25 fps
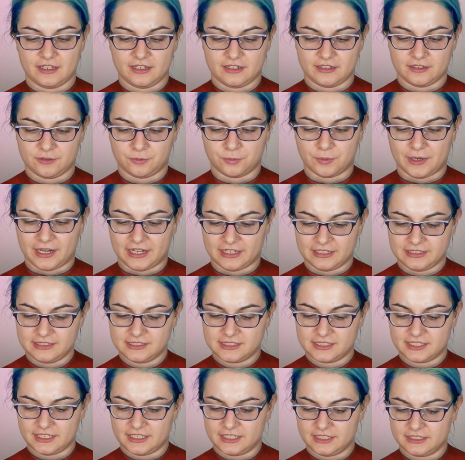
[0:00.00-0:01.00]
in a white
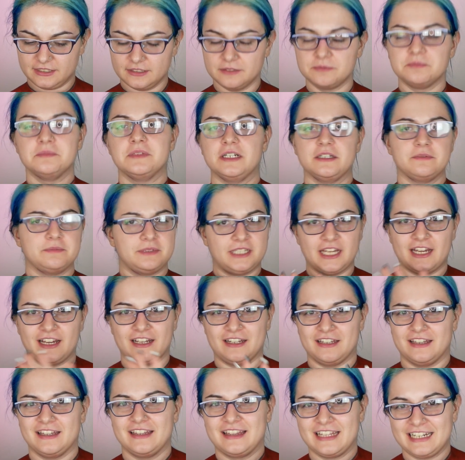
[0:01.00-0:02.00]
shade. Yeah,
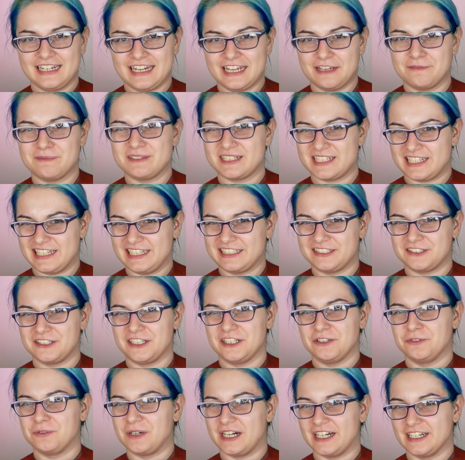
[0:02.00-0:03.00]
the name is
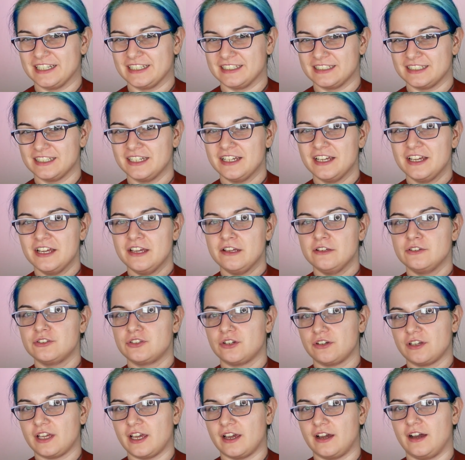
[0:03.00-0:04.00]
literally white.
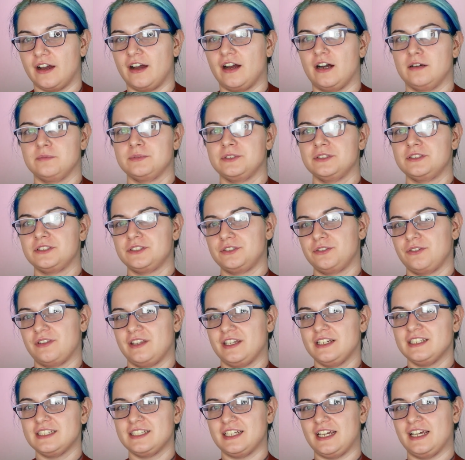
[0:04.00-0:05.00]
So yeah, I'm gonna do
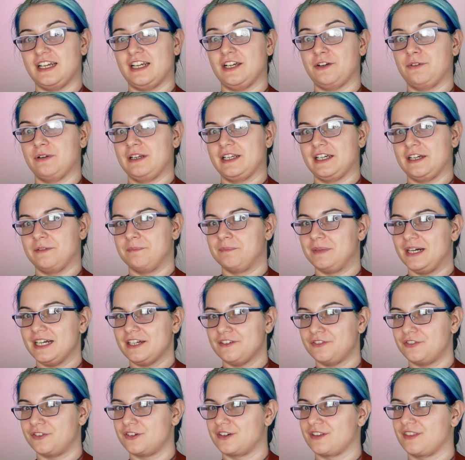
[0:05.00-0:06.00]
this and I will come
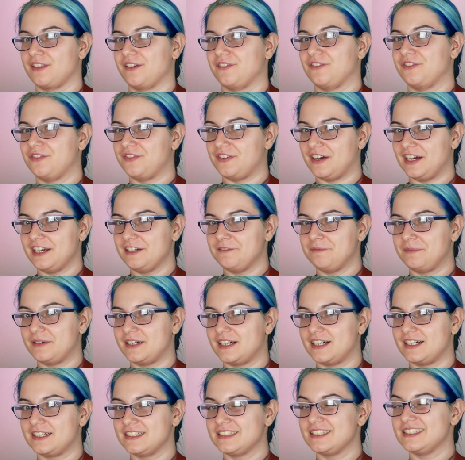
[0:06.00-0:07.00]
back for the fun
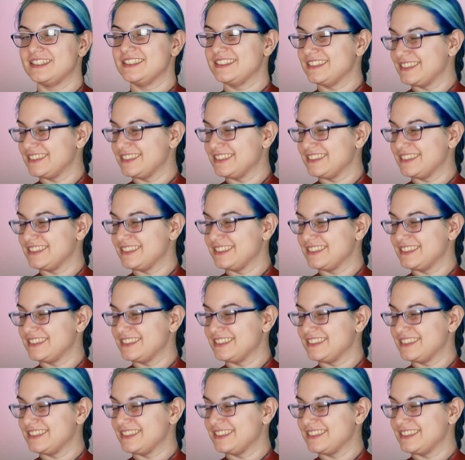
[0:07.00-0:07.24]
part.